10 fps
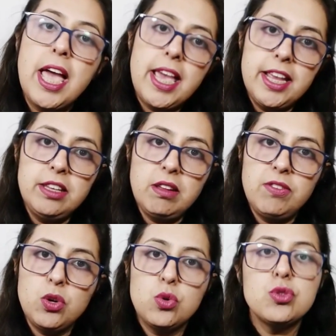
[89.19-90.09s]

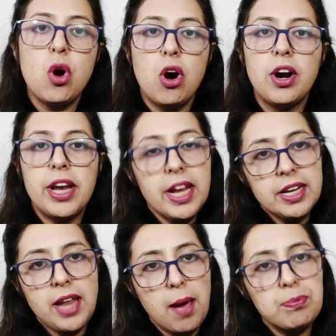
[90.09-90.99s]
interviews, or
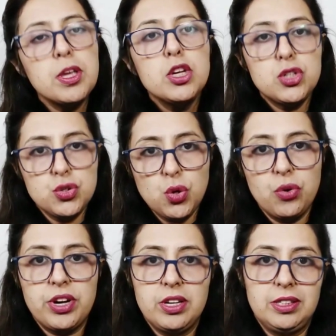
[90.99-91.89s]
in-depth
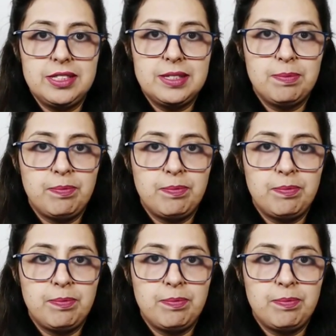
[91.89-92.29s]
tutorials.